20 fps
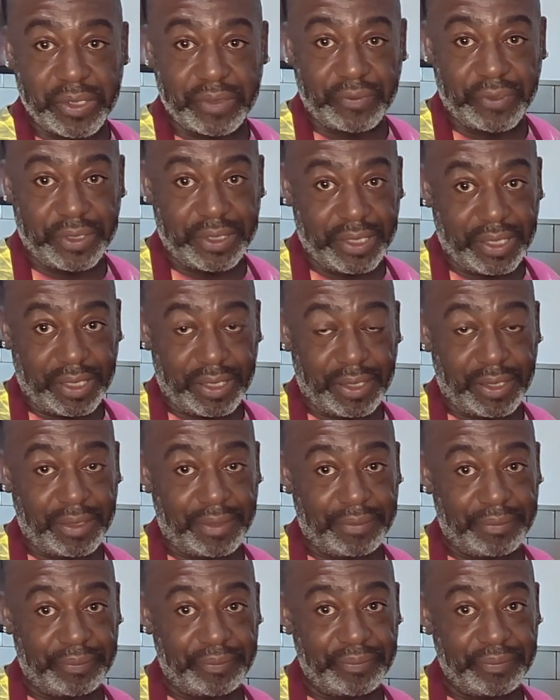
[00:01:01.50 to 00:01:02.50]
of vanilla.
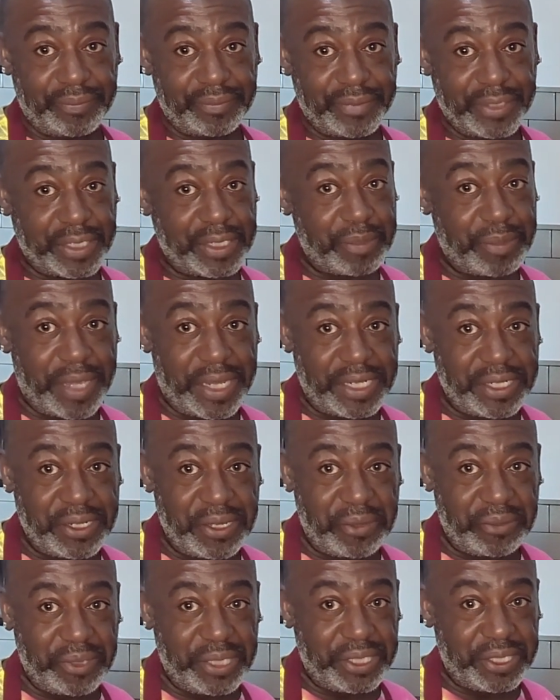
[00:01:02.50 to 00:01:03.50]
Anybody
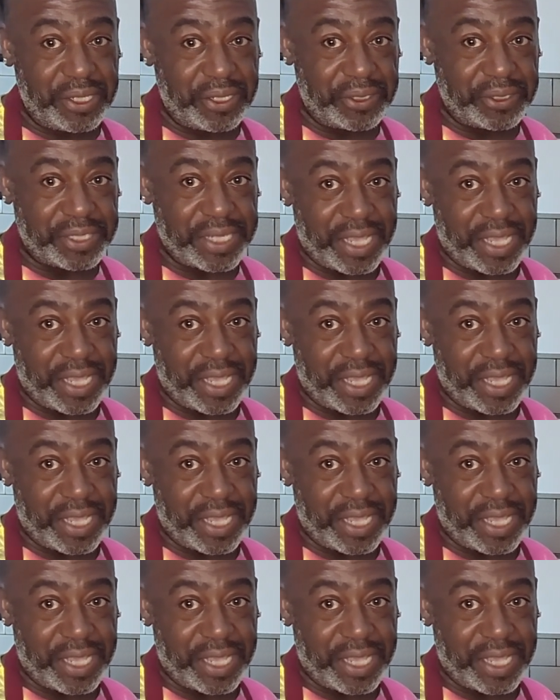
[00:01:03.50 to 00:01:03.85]
know me knows